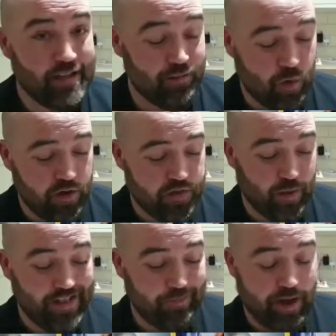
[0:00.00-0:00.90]
Is it worth
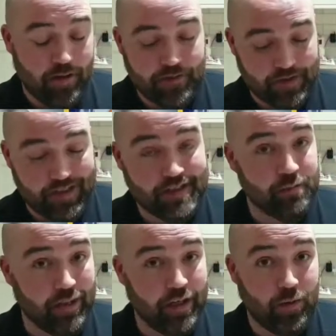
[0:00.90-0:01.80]
£20? That's
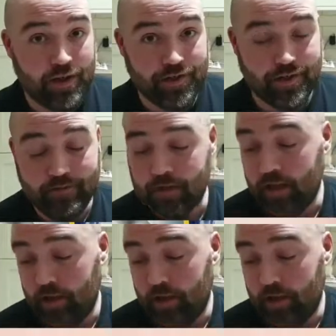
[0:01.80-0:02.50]
the big question